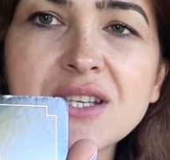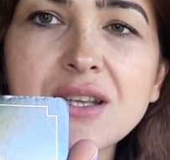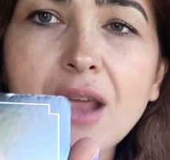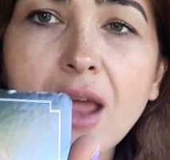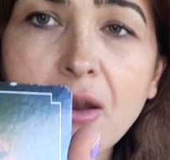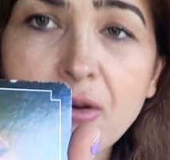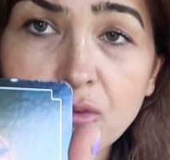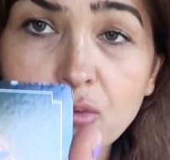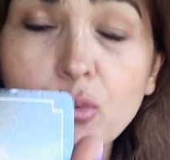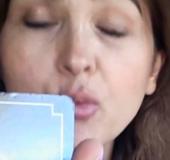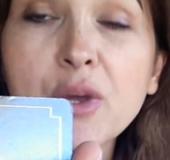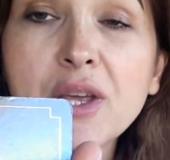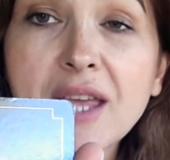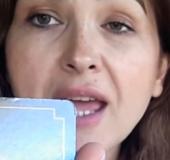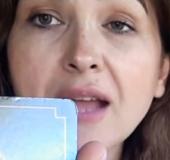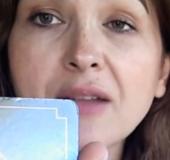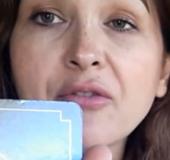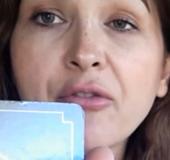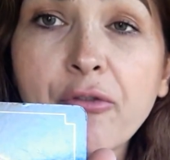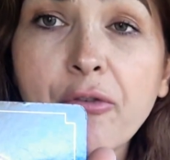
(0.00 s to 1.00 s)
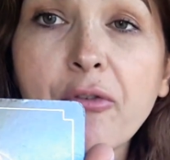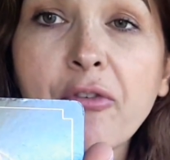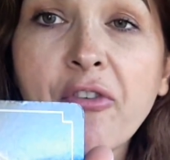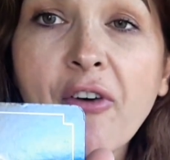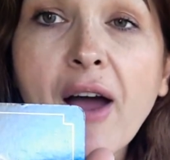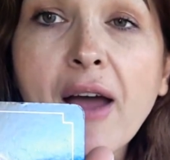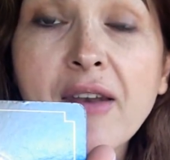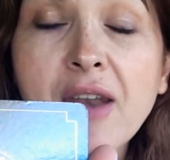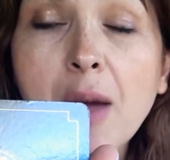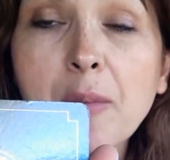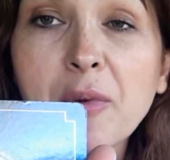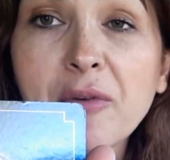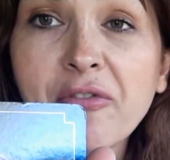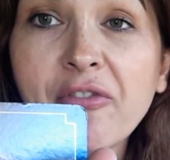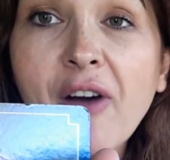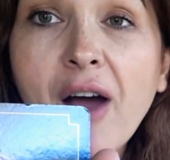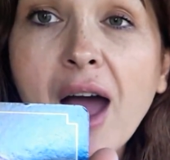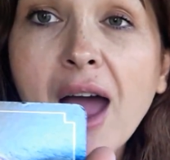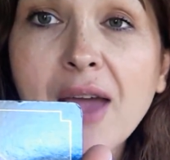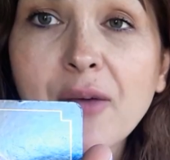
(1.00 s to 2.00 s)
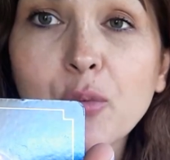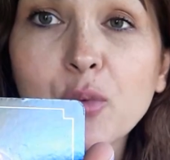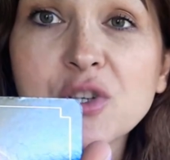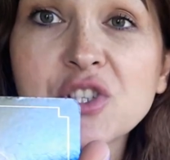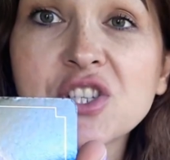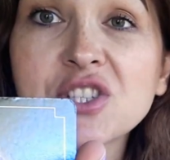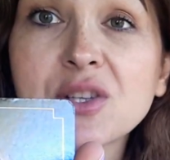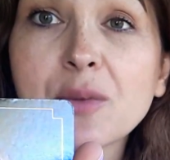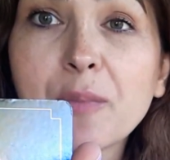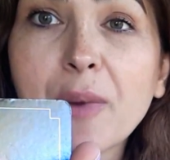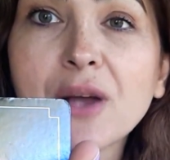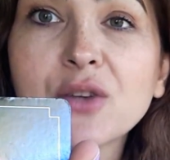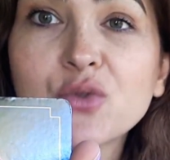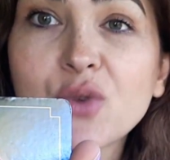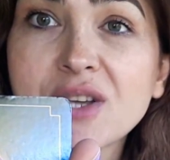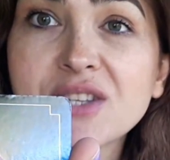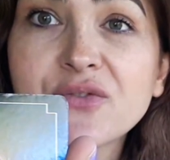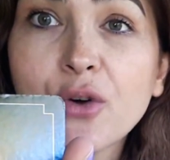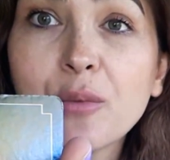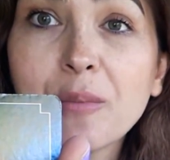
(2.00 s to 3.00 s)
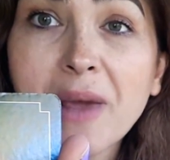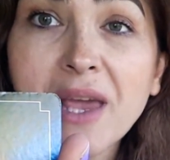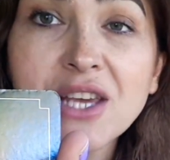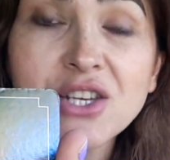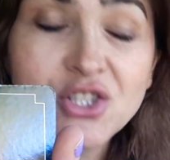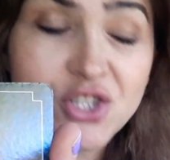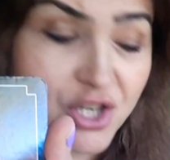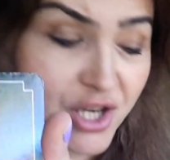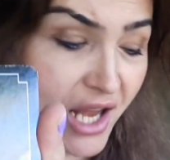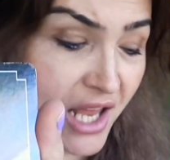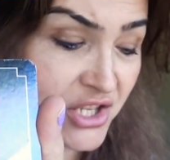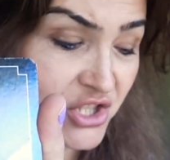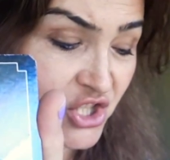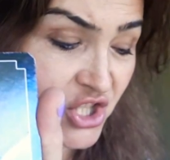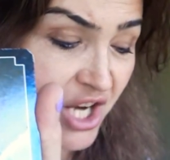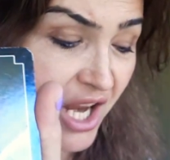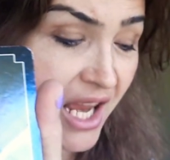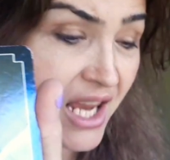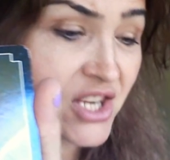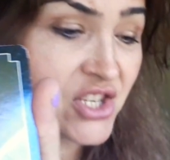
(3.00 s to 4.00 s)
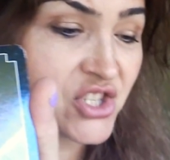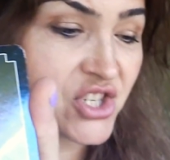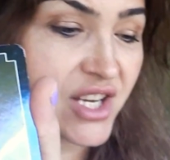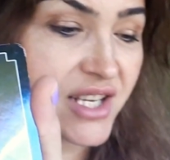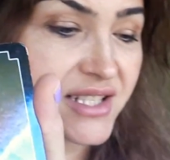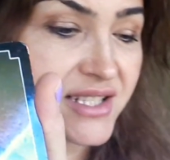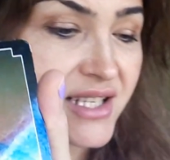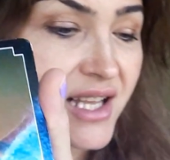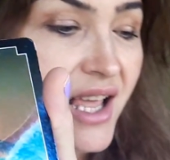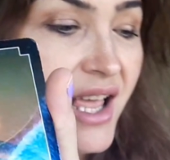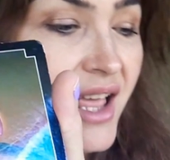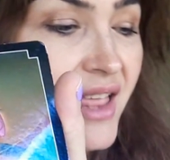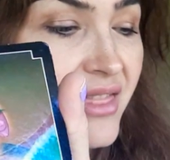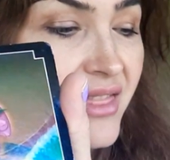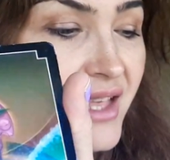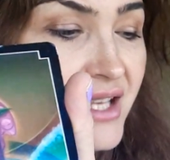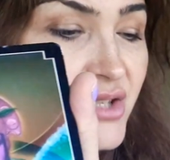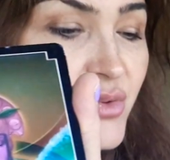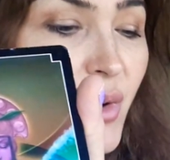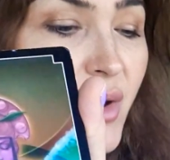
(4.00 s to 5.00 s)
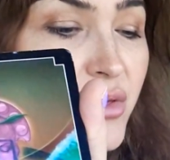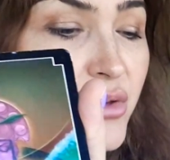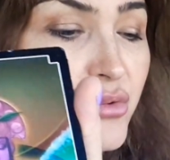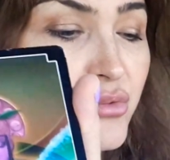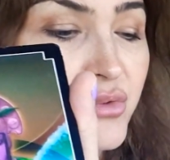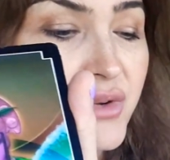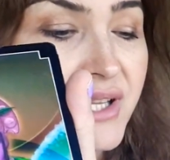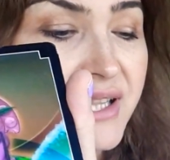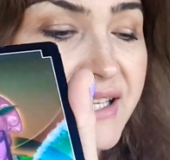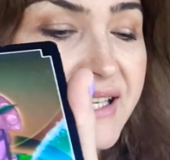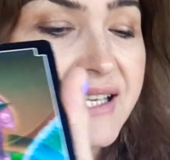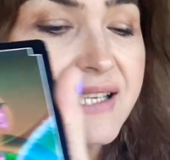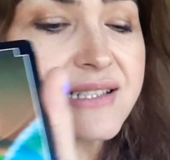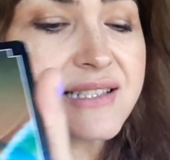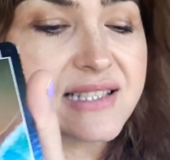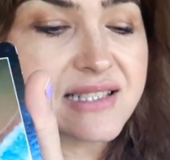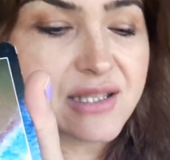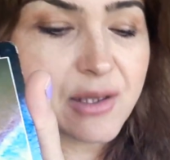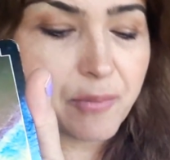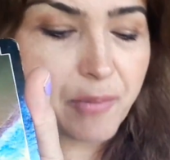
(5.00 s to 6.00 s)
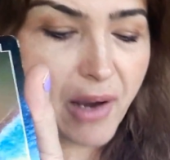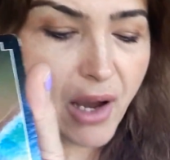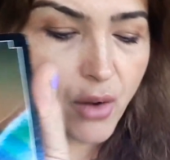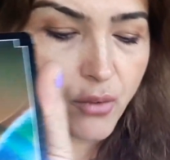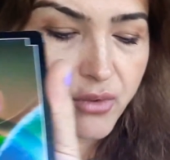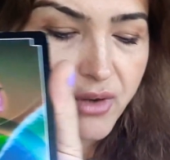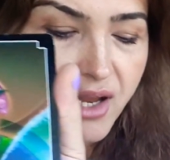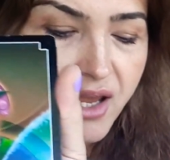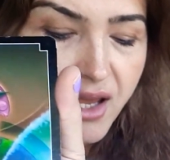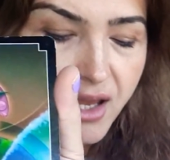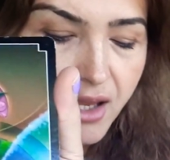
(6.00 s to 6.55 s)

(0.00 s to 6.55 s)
and we get number 5, which is about transformation and changes. That's what the Release is about.